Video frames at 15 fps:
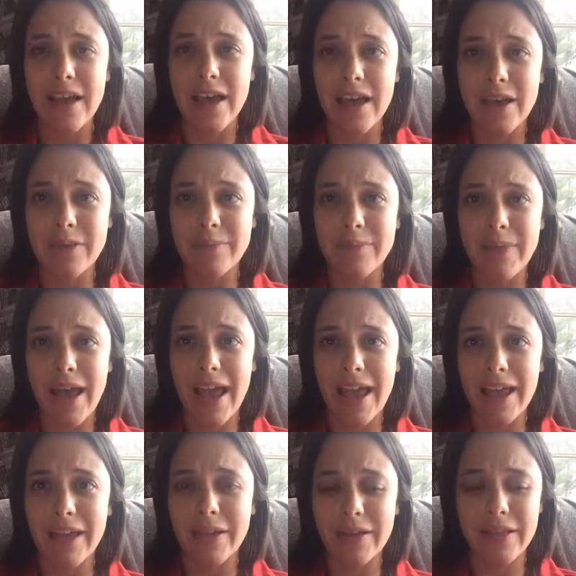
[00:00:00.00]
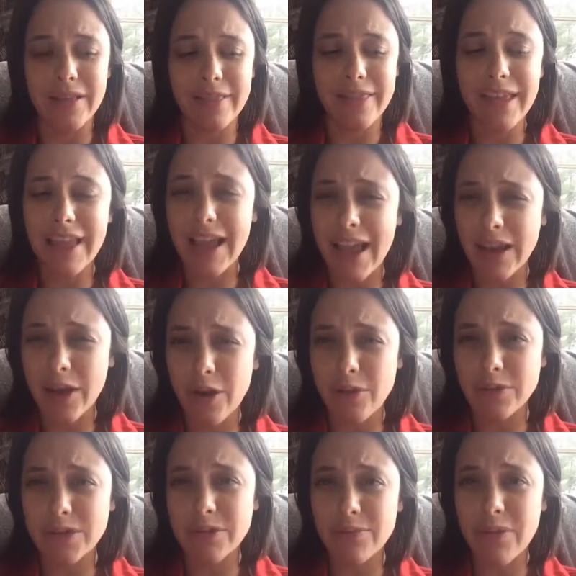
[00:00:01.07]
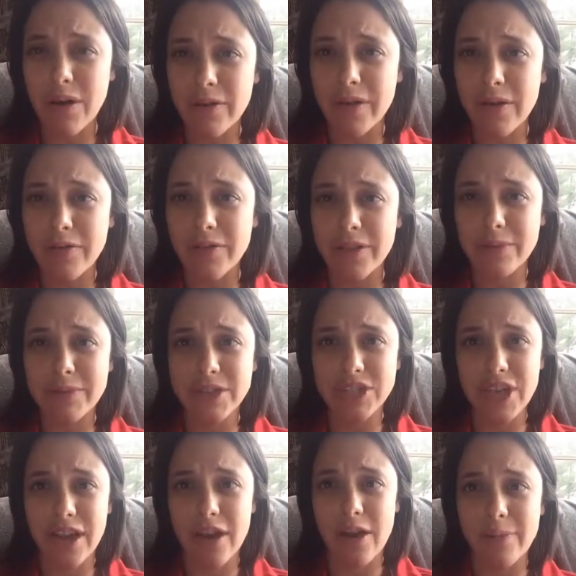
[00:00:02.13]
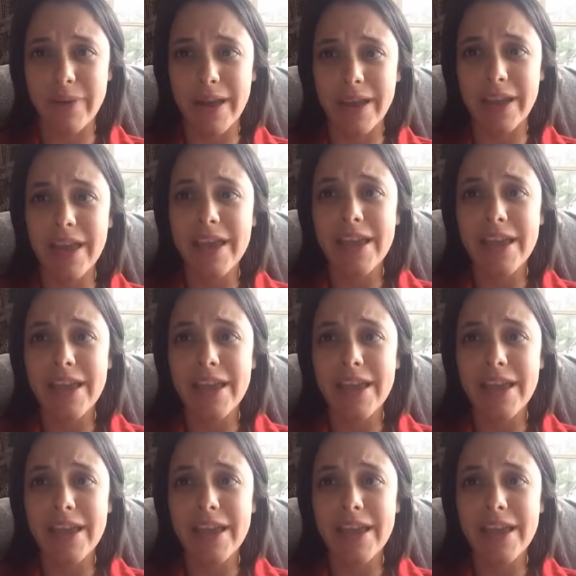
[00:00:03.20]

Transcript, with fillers: Um, I think I go tomorrow for them to check all my